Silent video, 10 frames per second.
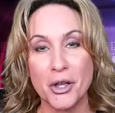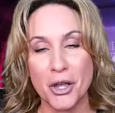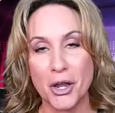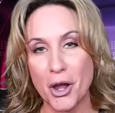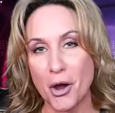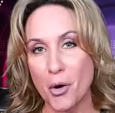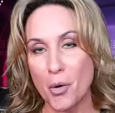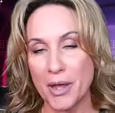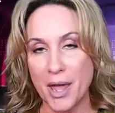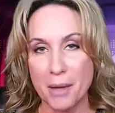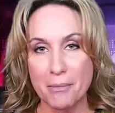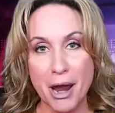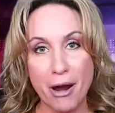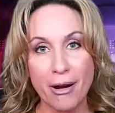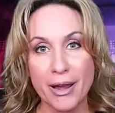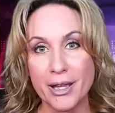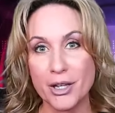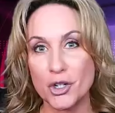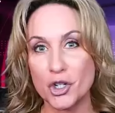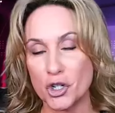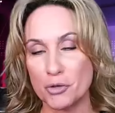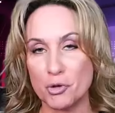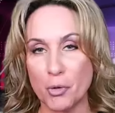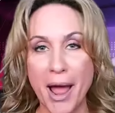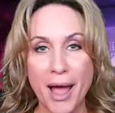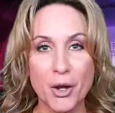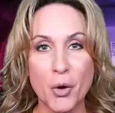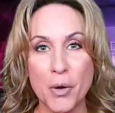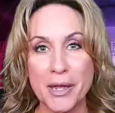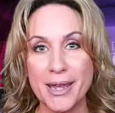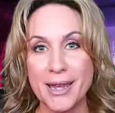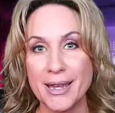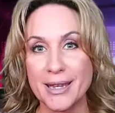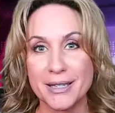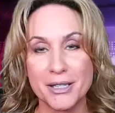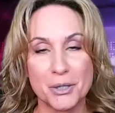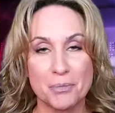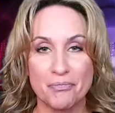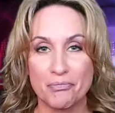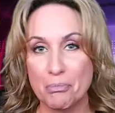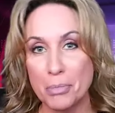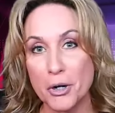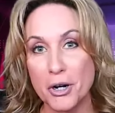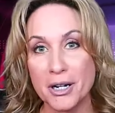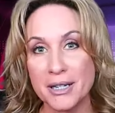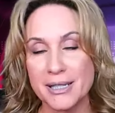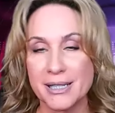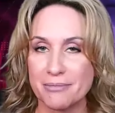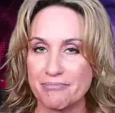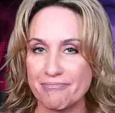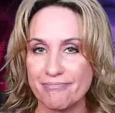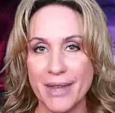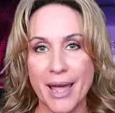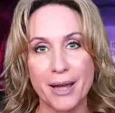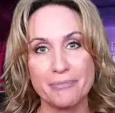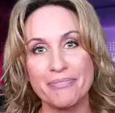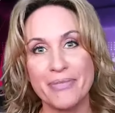you know, gay marriage, drag queens, books. Yeah.